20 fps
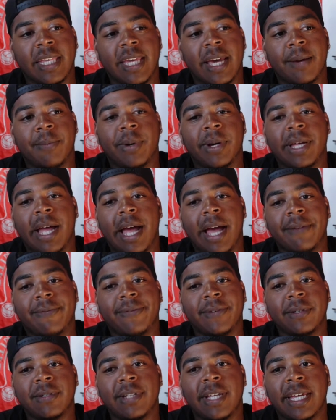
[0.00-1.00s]
but I
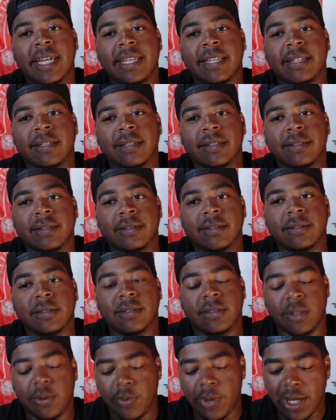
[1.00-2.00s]
feel like
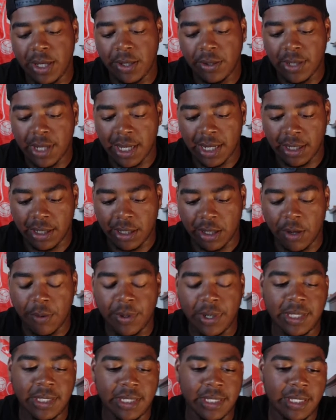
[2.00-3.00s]
the way United are
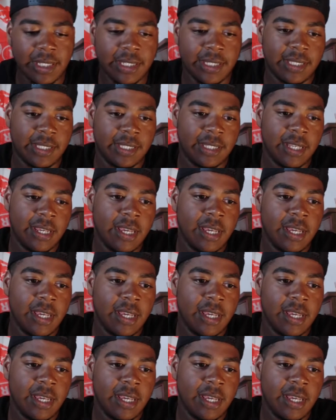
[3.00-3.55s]
going into this,